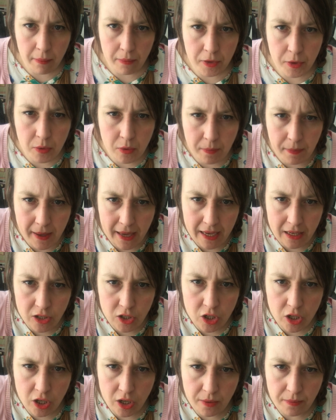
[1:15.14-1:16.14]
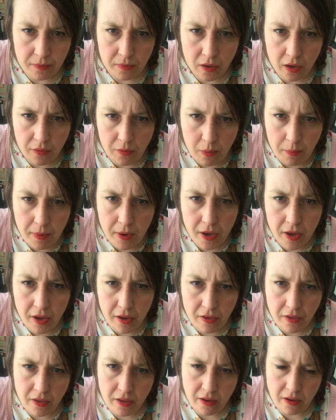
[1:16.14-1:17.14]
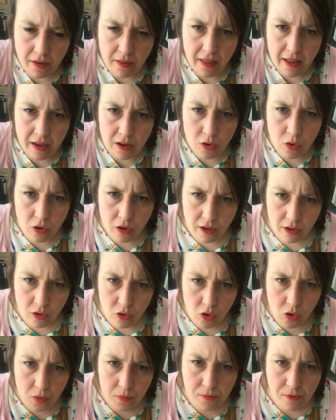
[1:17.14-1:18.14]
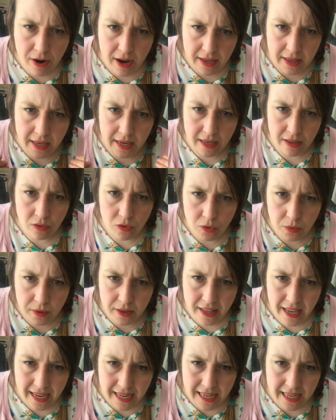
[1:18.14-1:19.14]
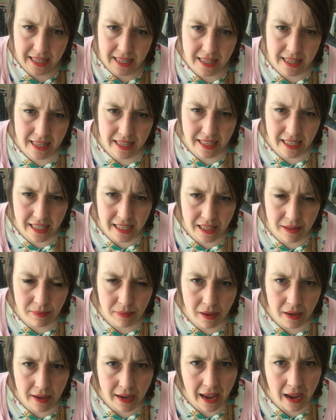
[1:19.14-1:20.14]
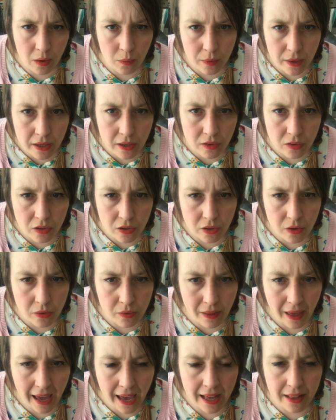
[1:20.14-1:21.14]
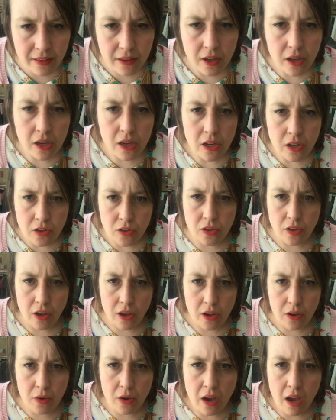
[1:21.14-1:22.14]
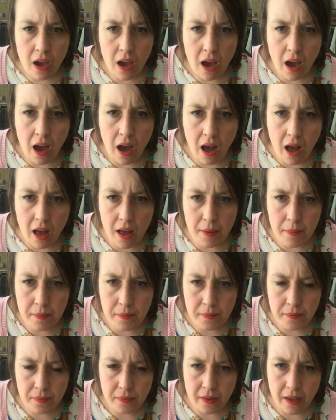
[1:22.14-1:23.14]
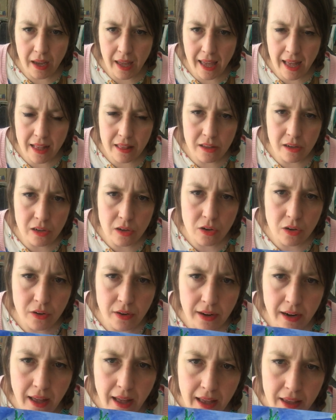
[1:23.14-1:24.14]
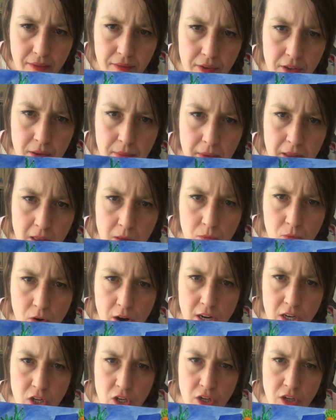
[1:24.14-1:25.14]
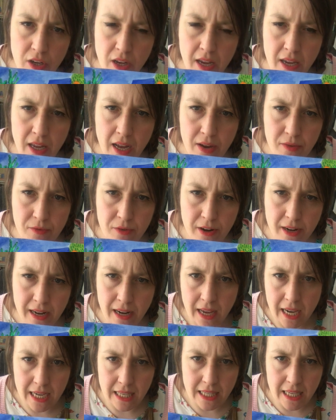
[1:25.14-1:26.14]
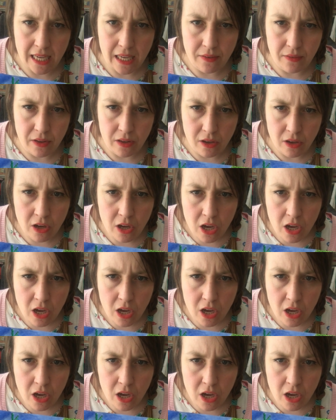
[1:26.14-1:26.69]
do a picture of a person and then incorporate it into a daily scene, and how we can do that. So I had a look online for some inspiration, and I really like David